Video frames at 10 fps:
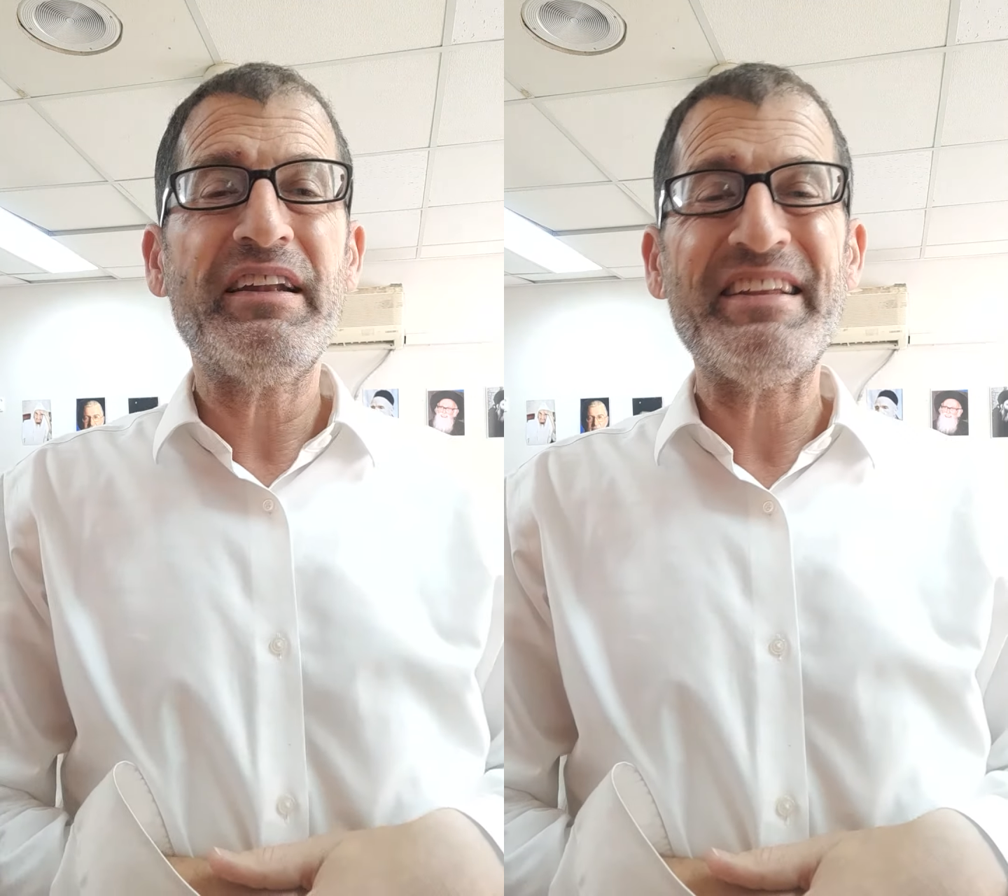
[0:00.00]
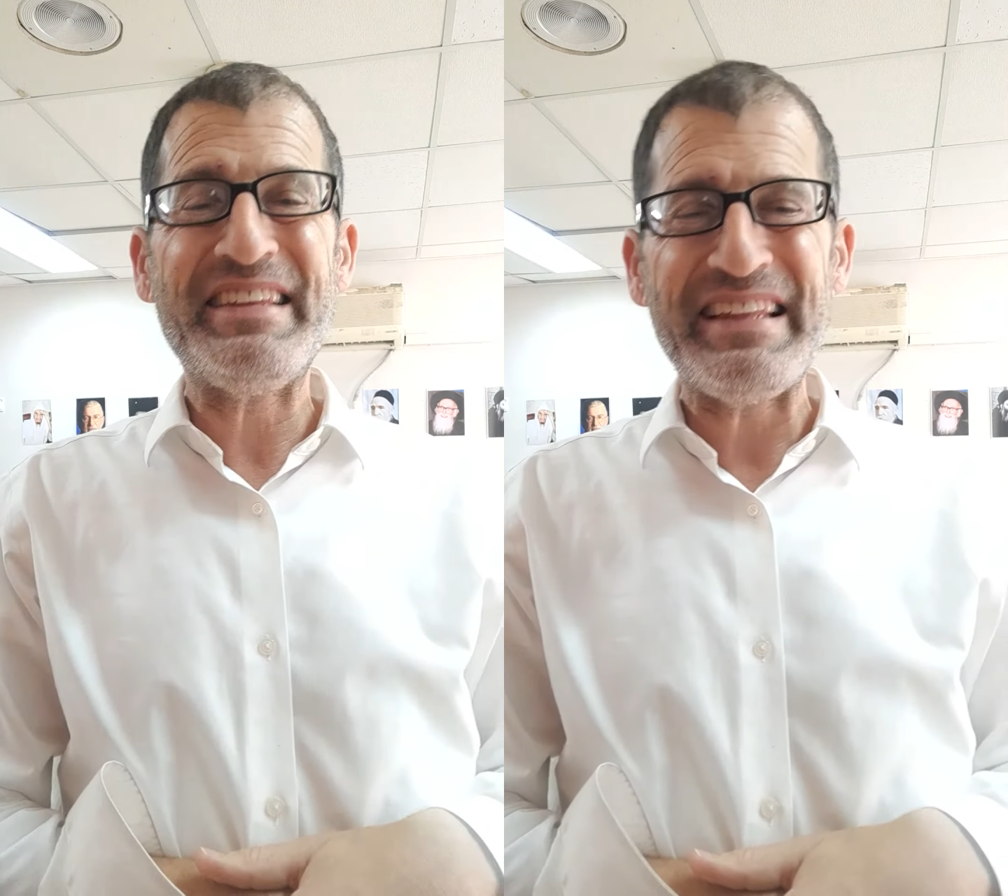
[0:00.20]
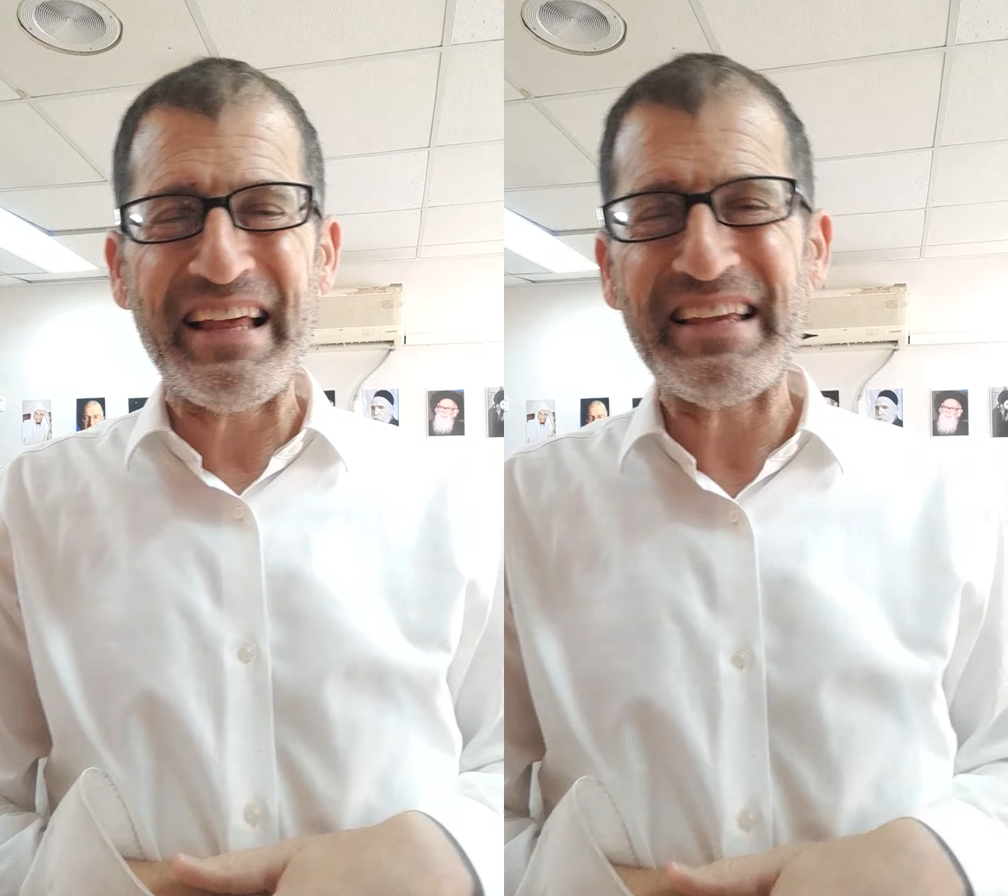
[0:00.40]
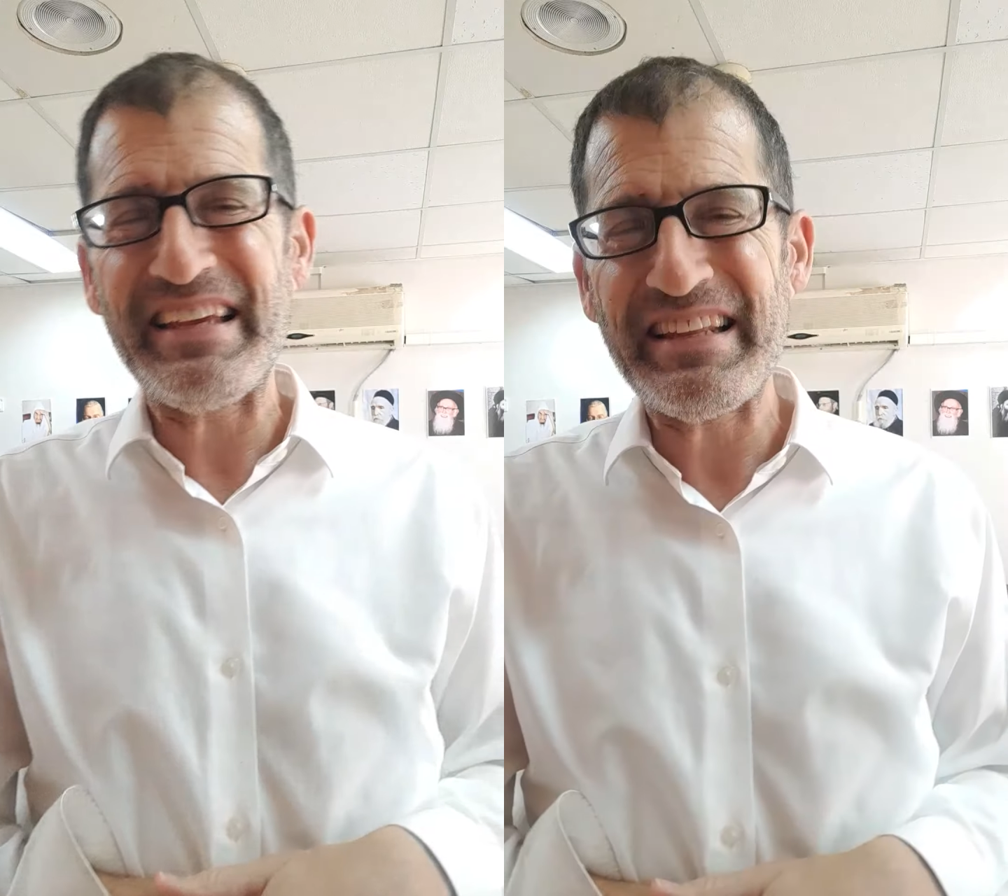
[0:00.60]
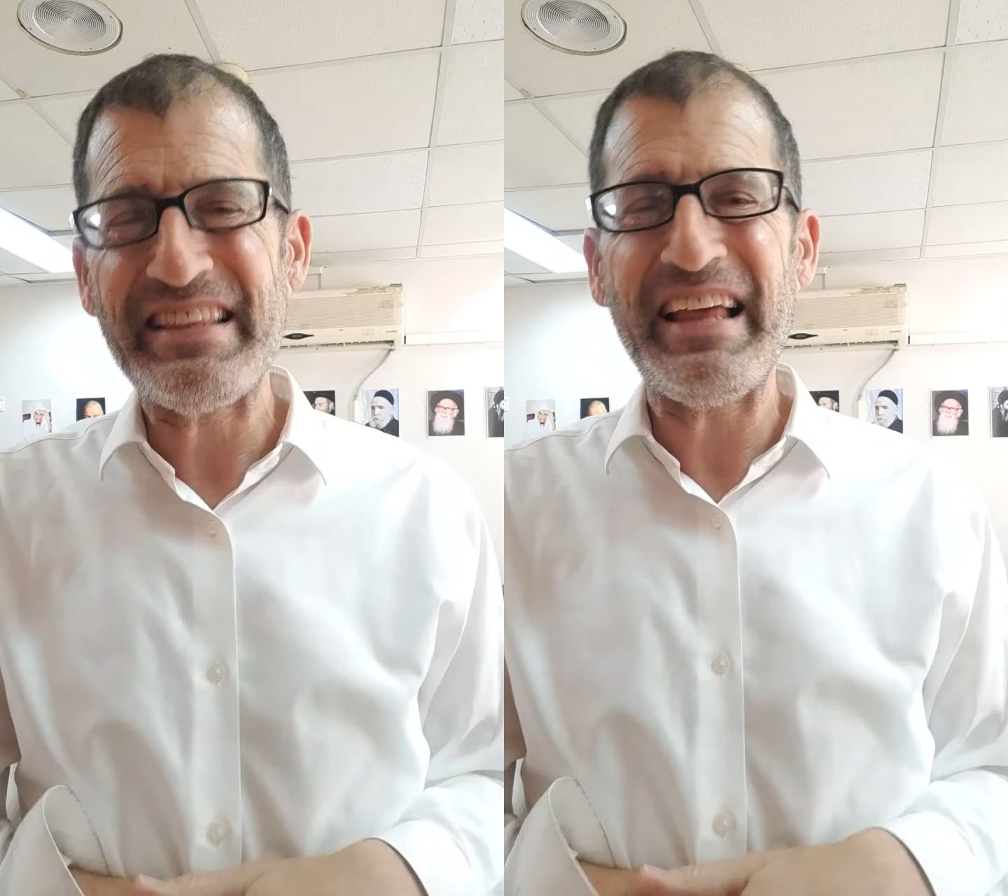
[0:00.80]
the Tilat
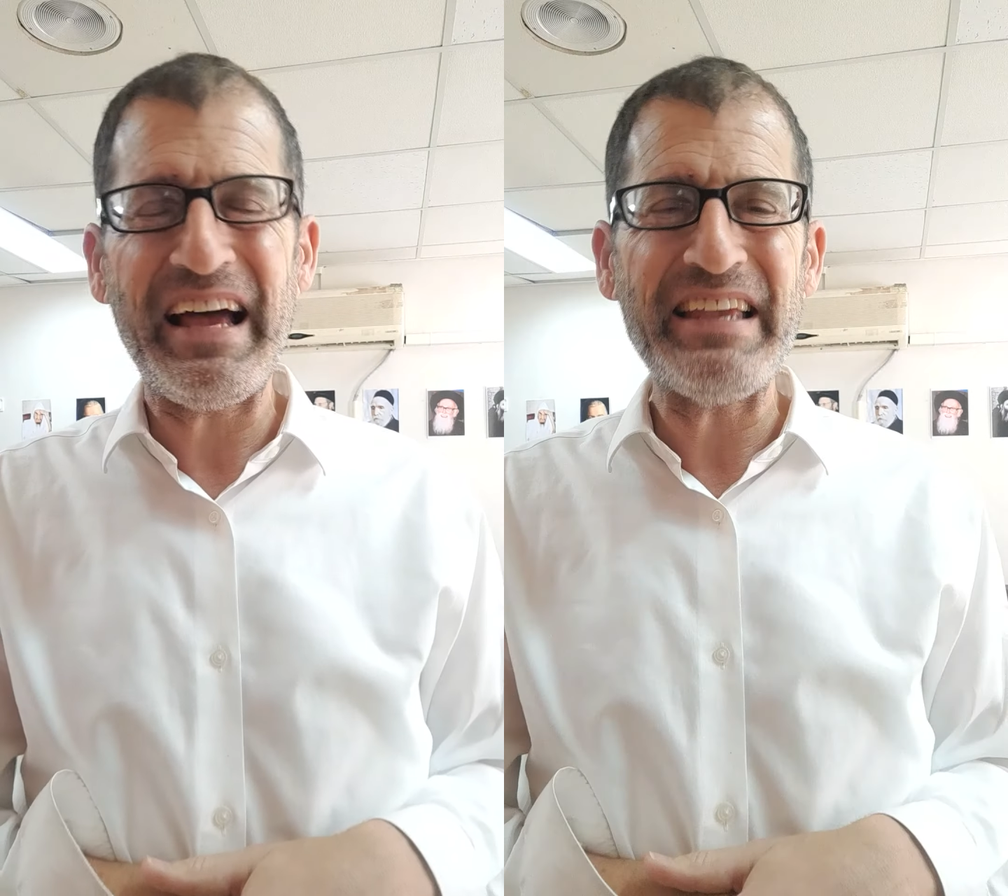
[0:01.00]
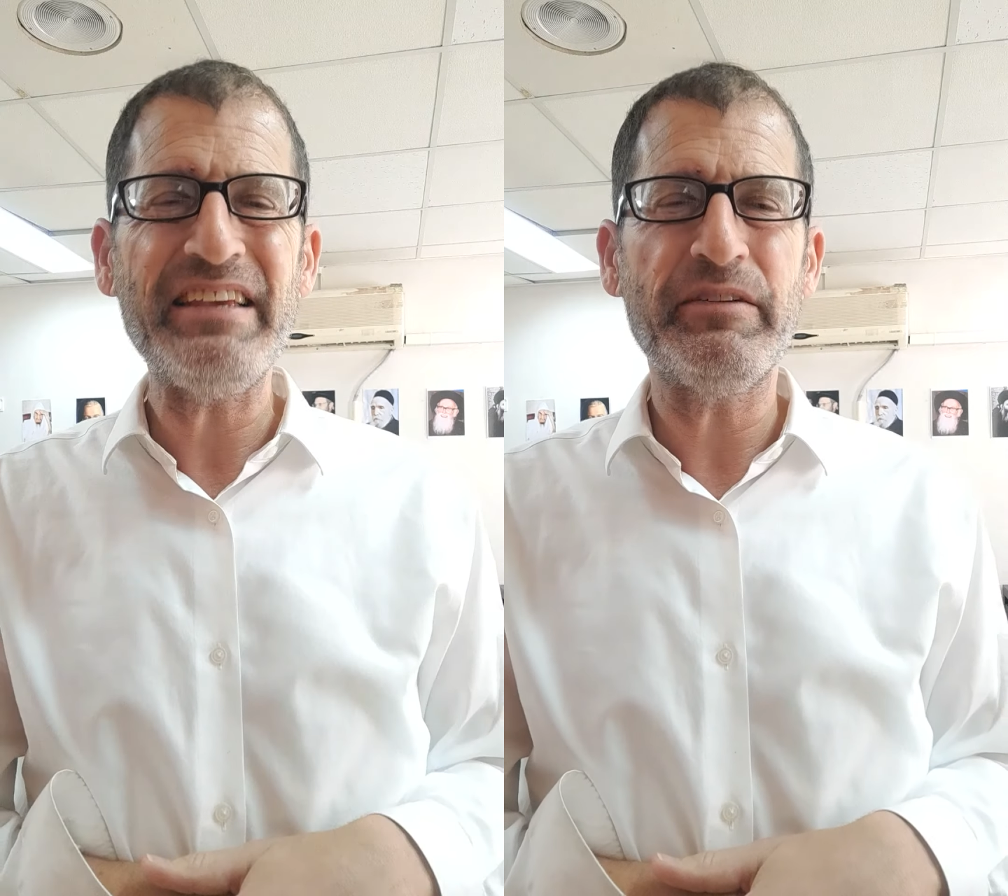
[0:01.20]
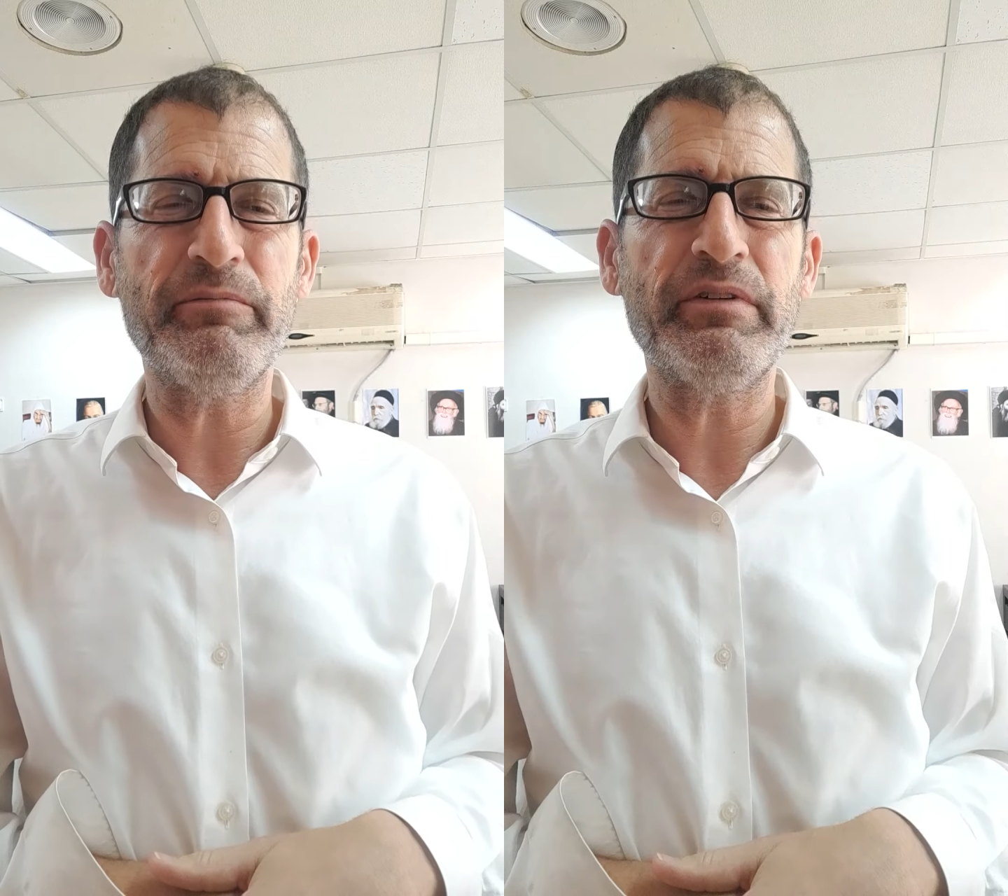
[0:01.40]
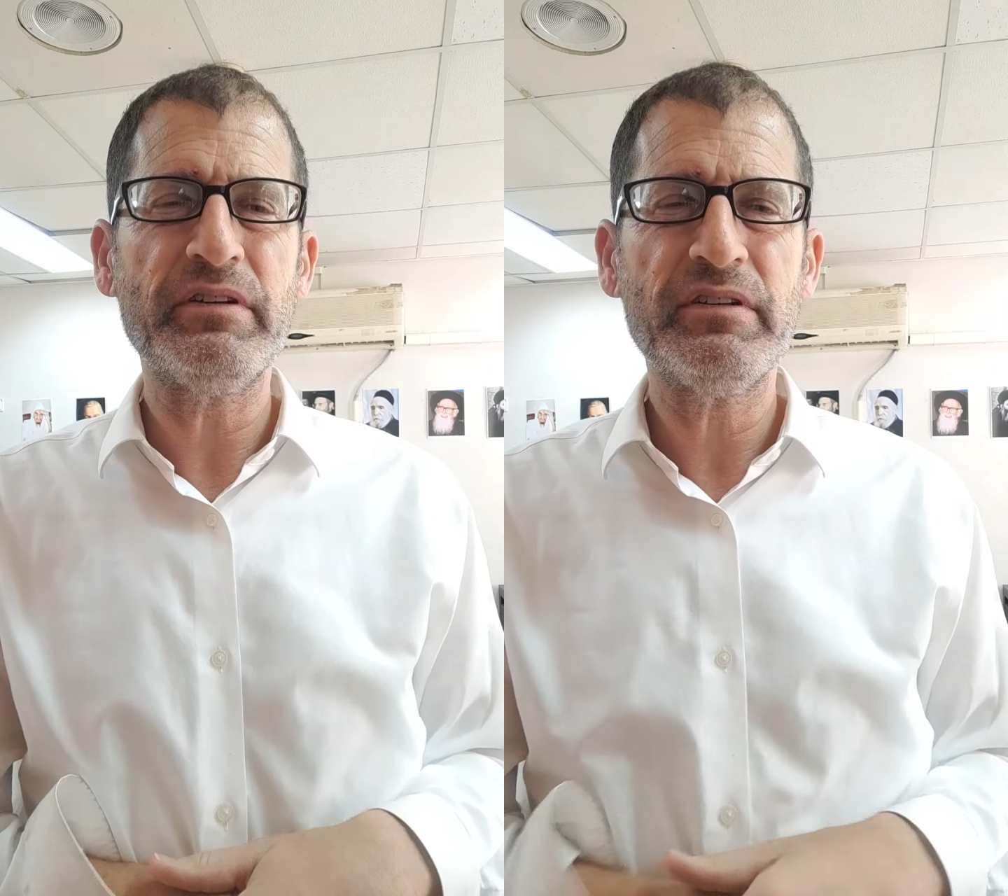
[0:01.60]
Yadayim.